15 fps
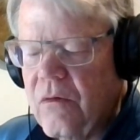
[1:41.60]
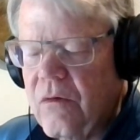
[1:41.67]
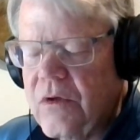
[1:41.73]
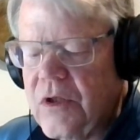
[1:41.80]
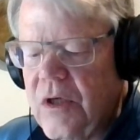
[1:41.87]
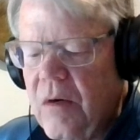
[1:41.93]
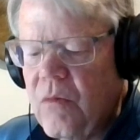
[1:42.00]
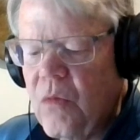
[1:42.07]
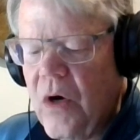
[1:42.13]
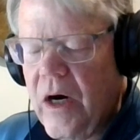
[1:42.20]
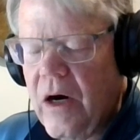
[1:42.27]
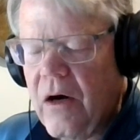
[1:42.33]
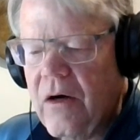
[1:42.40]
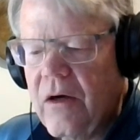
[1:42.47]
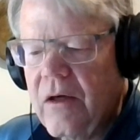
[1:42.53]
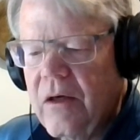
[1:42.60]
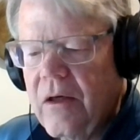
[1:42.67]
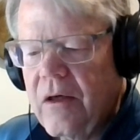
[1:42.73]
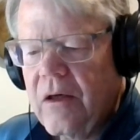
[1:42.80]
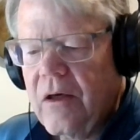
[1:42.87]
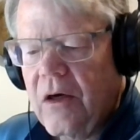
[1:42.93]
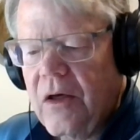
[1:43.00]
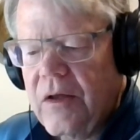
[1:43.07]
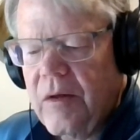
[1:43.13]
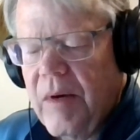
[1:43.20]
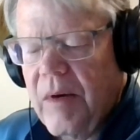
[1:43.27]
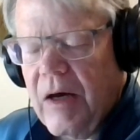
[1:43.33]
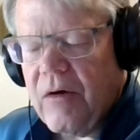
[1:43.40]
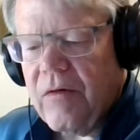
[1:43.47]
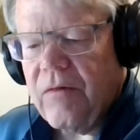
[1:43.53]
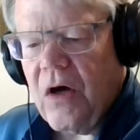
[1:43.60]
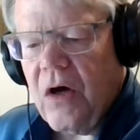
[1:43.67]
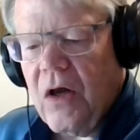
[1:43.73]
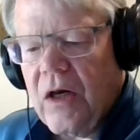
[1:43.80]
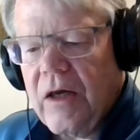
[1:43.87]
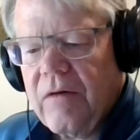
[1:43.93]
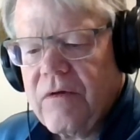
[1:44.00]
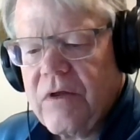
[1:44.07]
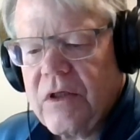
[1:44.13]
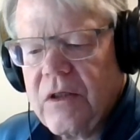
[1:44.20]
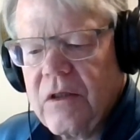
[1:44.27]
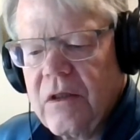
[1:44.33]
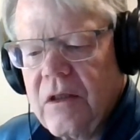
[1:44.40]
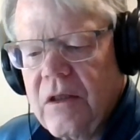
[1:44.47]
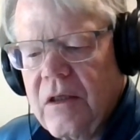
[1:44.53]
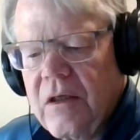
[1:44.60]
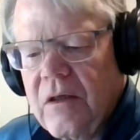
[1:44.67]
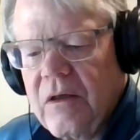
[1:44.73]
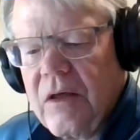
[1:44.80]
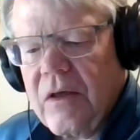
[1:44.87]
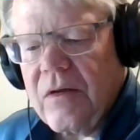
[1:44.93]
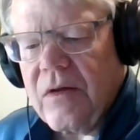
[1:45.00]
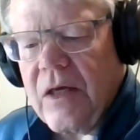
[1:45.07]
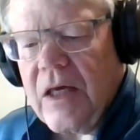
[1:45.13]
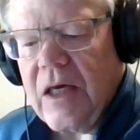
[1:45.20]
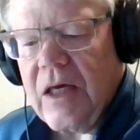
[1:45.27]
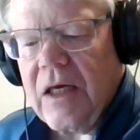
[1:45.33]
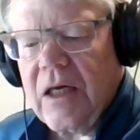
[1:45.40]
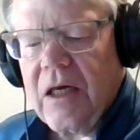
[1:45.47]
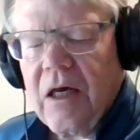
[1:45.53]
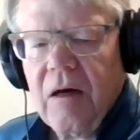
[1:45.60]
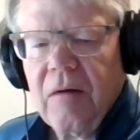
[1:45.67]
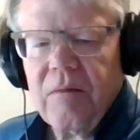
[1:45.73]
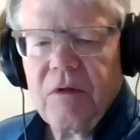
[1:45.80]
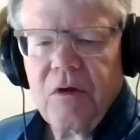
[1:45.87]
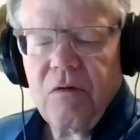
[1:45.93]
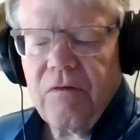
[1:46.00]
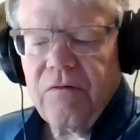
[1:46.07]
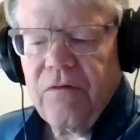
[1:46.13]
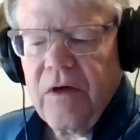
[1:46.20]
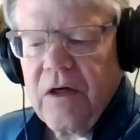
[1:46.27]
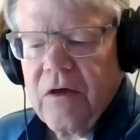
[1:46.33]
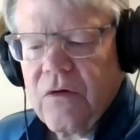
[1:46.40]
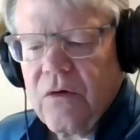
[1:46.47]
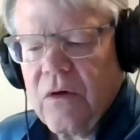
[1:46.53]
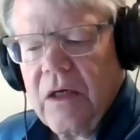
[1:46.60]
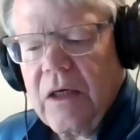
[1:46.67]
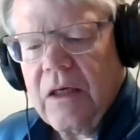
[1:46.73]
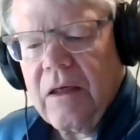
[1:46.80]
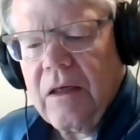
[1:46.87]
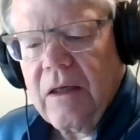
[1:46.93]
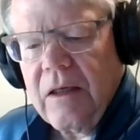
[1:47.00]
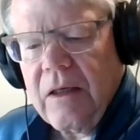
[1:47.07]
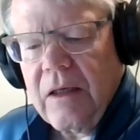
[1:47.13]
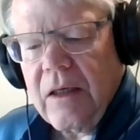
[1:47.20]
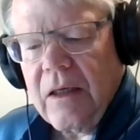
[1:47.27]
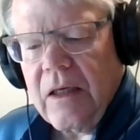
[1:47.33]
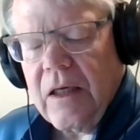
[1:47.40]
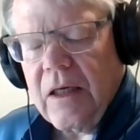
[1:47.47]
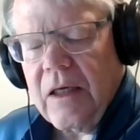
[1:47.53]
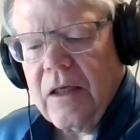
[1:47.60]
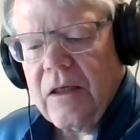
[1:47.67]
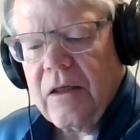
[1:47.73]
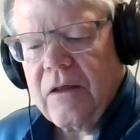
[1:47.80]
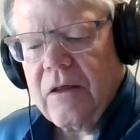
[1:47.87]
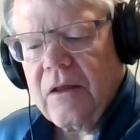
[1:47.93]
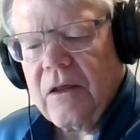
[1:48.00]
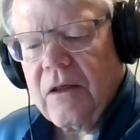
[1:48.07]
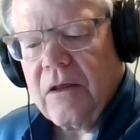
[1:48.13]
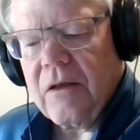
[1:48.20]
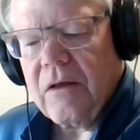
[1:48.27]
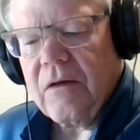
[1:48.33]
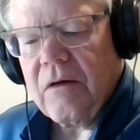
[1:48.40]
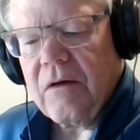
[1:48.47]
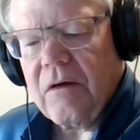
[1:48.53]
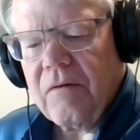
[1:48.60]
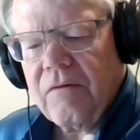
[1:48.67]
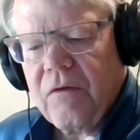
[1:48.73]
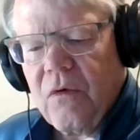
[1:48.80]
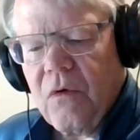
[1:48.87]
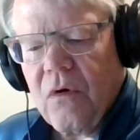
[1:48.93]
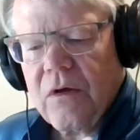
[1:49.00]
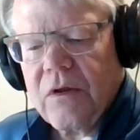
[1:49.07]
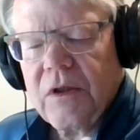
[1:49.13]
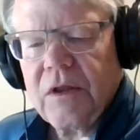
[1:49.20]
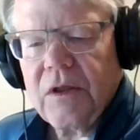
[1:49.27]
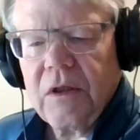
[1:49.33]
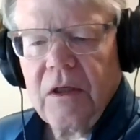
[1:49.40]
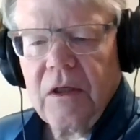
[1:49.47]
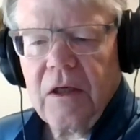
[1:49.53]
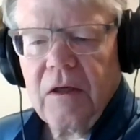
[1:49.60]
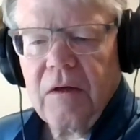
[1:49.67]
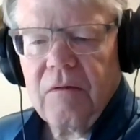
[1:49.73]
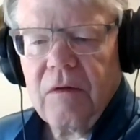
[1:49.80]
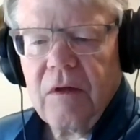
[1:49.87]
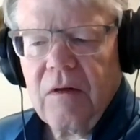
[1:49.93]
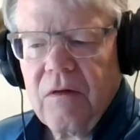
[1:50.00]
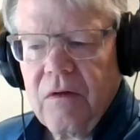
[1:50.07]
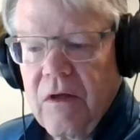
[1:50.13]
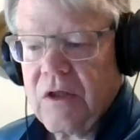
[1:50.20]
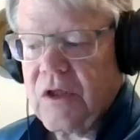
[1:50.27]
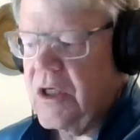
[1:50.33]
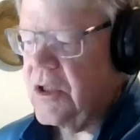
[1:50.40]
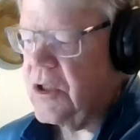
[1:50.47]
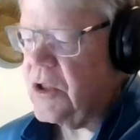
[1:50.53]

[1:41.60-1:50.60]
somewhere on the Mount of Olives, they come to a fig tree. And of course, this,